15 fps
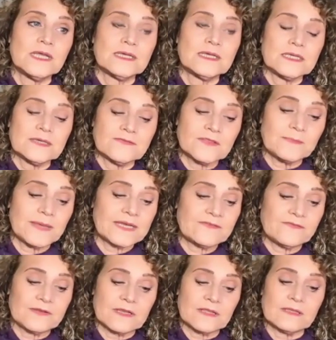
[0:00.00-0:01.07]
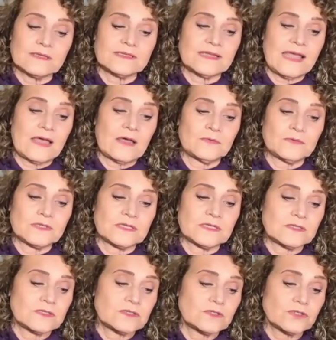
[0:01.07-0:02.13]
give the benefit of the doubt
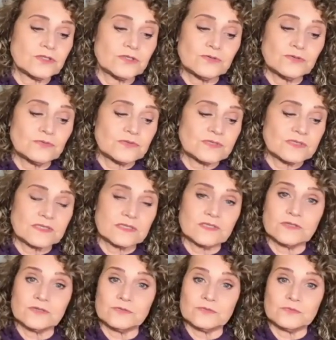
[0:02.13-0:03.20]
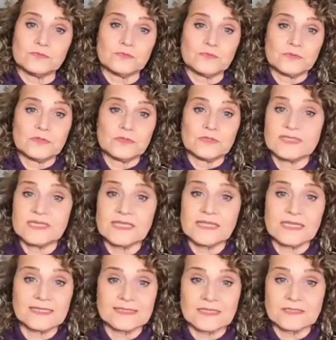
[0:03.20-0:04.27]
and to choose to see
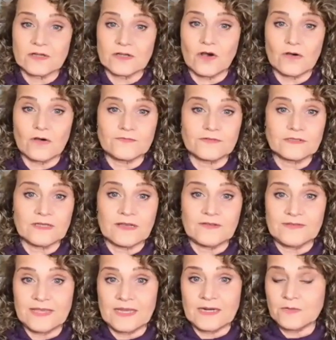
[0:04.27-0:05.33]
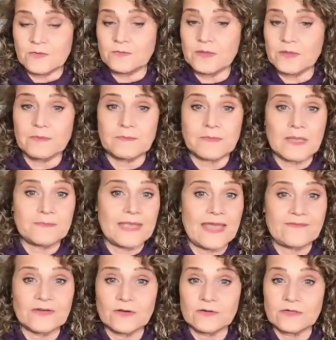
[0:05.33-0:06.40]
things as a call for love and that other people might be
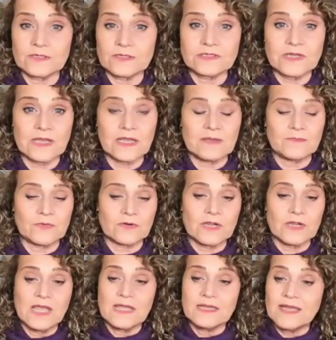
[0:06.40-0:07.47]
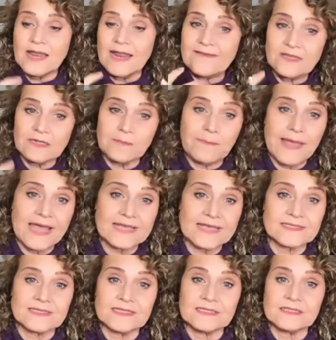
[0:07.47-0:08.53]
having a hard time or not have the
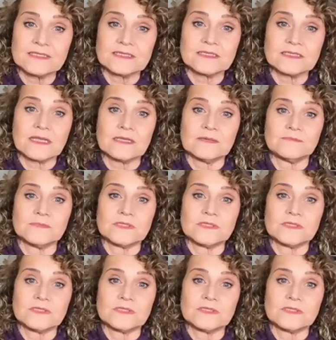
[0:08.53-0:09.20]
capacity at this time